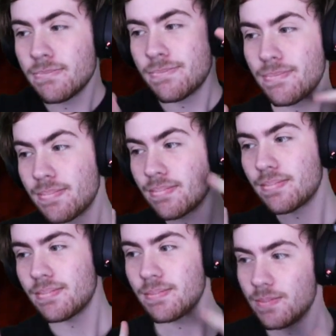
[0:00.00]

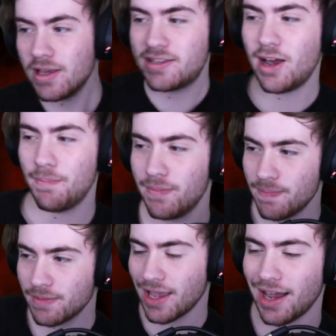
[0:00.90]
it's not, Time
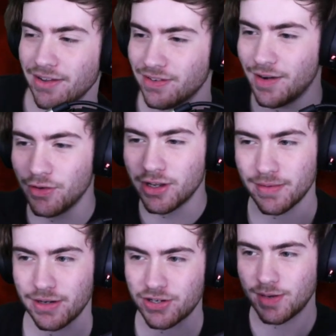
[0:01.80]
guys, you, everyone look at
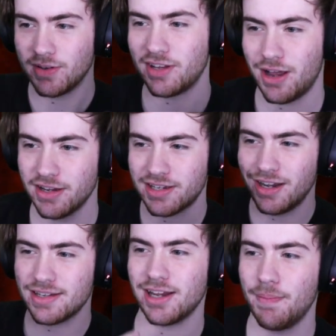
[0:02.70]
the stream. It's not, it's not,
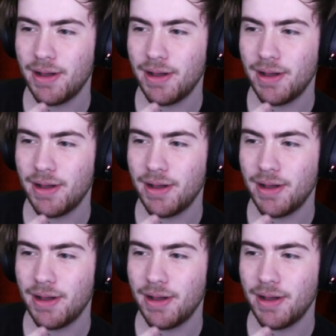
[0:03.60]
it's not,